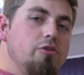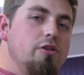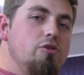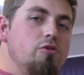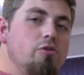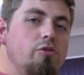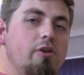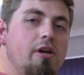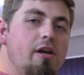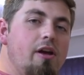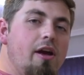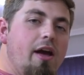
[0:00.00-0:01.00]
you that you
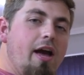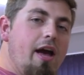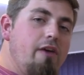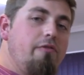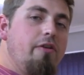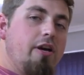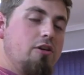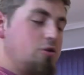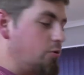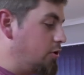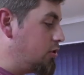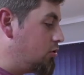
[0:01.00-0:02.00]
have a
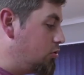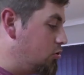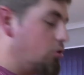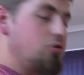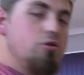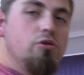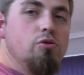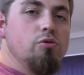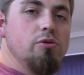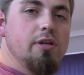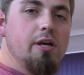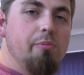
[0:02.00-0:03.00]
choice not to
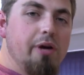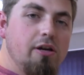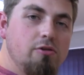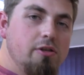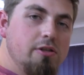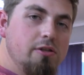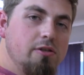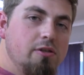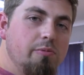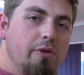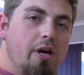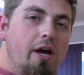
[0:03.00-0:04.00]
use a battery
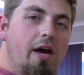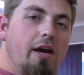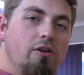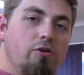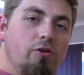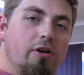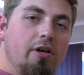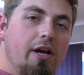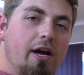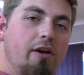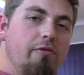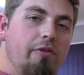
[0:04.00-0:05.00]
system and you can
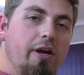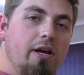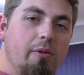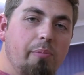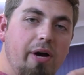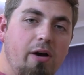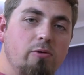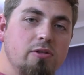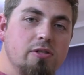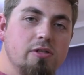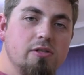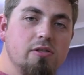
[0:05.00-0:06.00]
have a
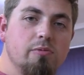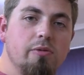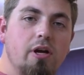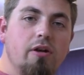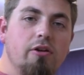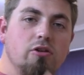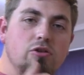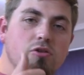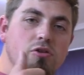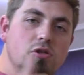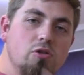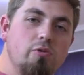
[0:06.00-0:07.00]
powered system that you
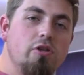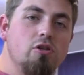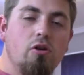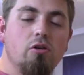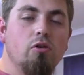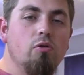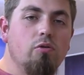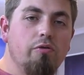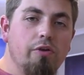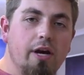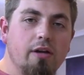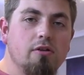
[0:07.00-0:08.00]
just switch on and
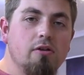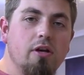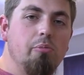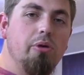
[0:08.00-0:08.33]
off at a